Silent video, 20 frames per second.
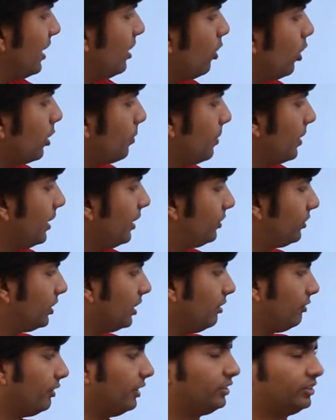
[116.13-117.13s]
cannot be
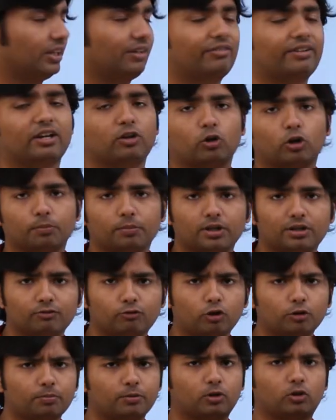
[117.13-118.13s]
itself, itself cannot be
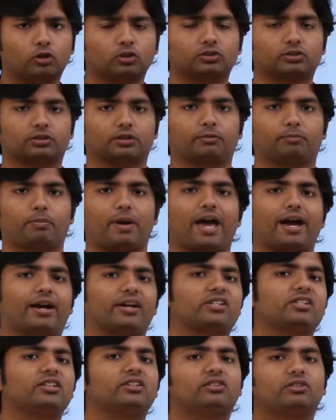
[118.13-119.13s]
invoked because
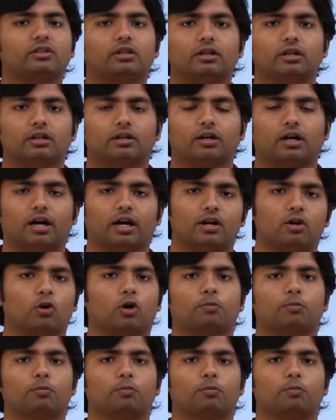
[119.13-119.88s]
packages are